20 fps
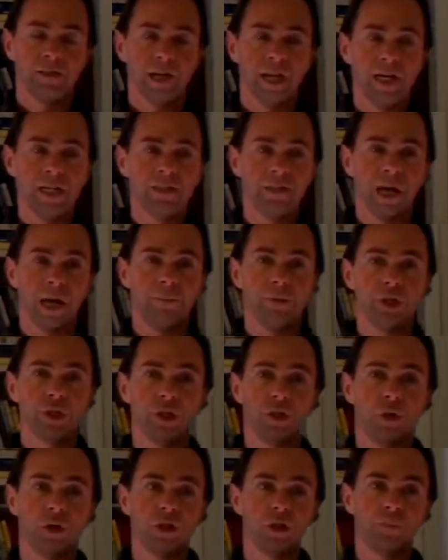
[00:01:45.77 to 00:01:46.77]
Daily time
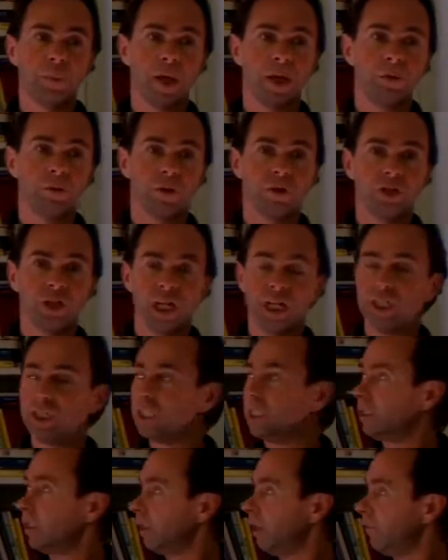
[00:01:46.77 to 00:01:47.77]
is caused by the
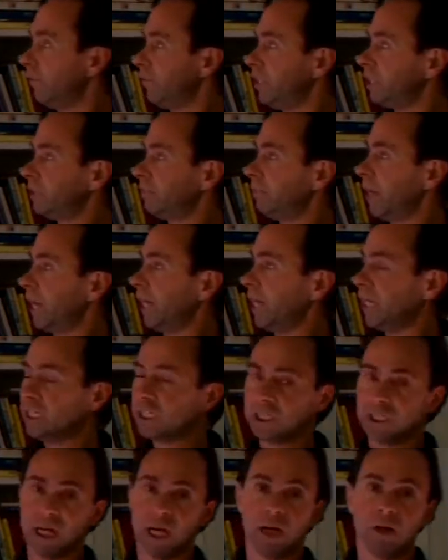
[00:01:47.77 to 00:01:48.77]
rotation of this
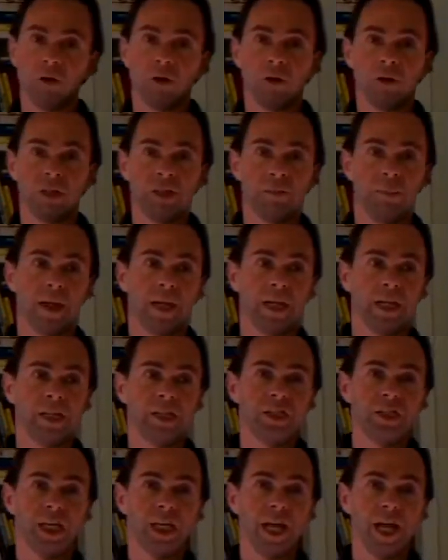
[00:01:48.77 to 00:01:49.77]
planet. I call this
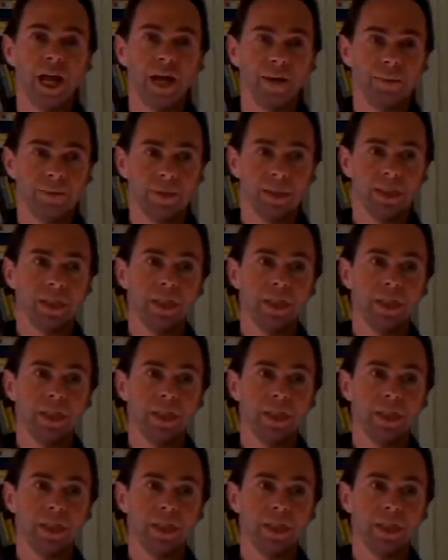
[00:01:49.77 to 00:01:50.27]
planet Terra.